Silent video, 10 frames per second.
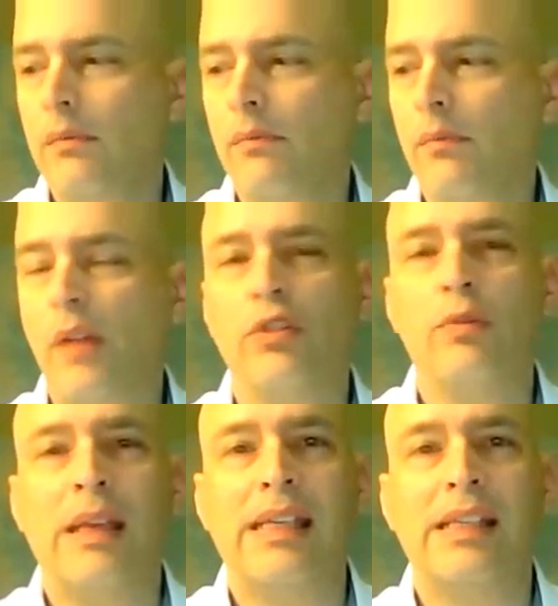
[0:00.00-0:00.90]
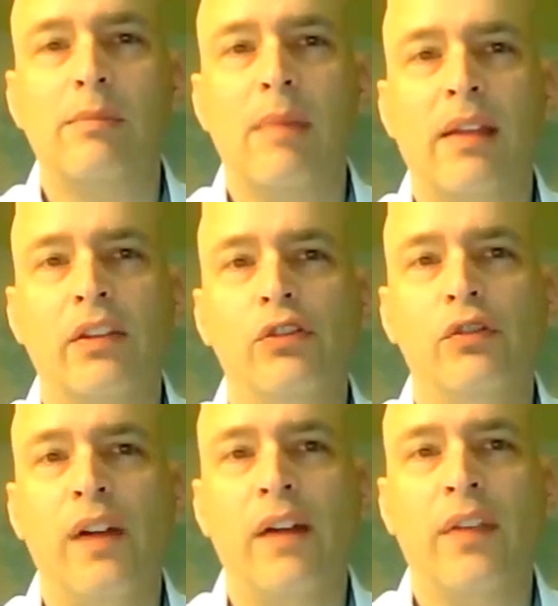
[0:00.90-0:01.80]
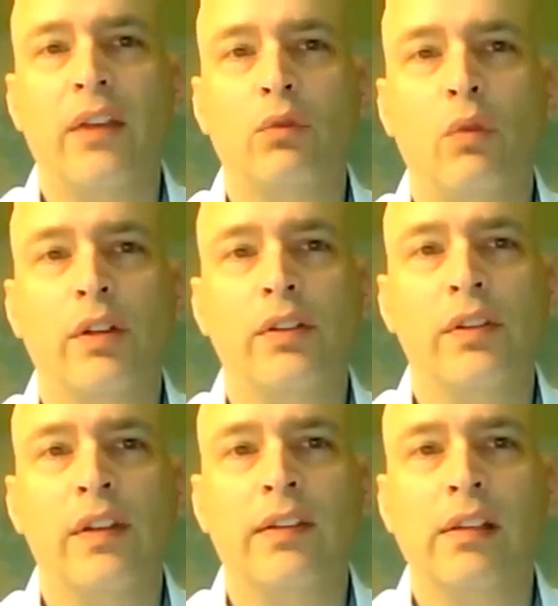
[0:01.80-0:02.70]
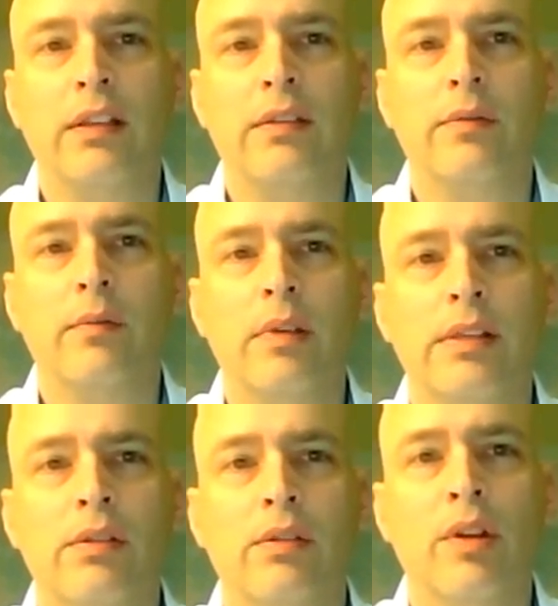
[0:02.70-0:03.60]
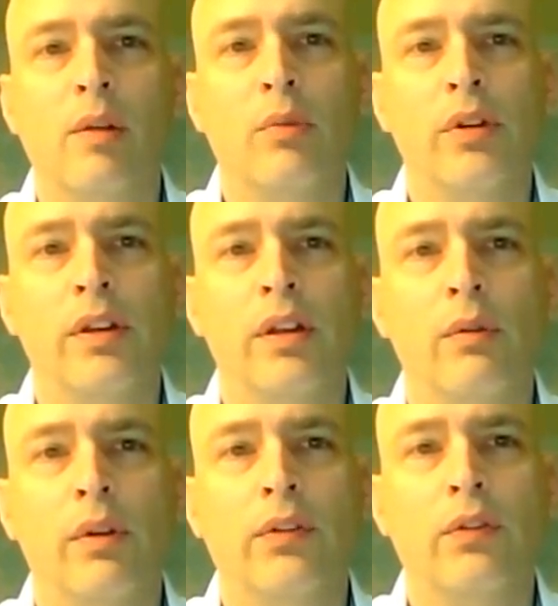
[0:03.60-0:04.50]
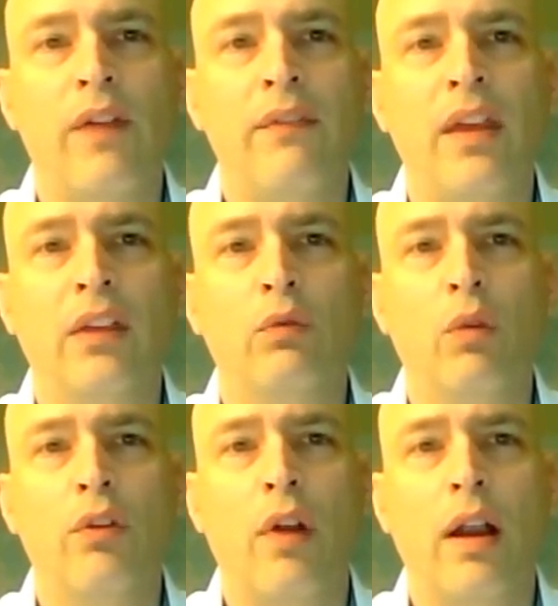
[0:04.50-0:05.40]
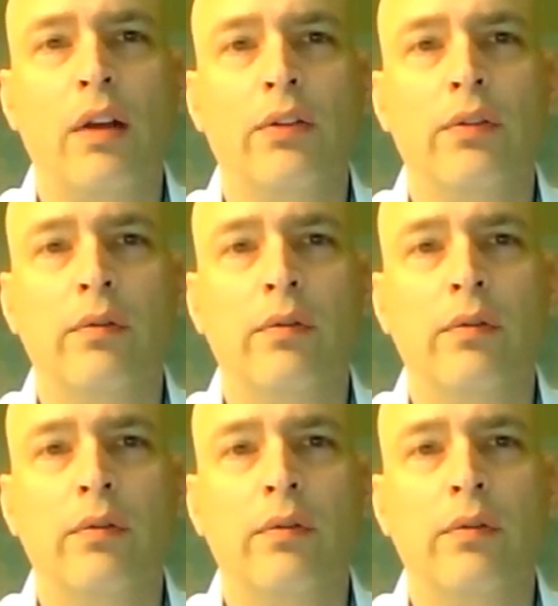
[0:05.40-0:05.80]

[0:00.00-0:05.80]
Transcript: I'll just make it easy math. Let's do 5,000 watts because that's a little easier number to deal with. So 5,000 watt dryers.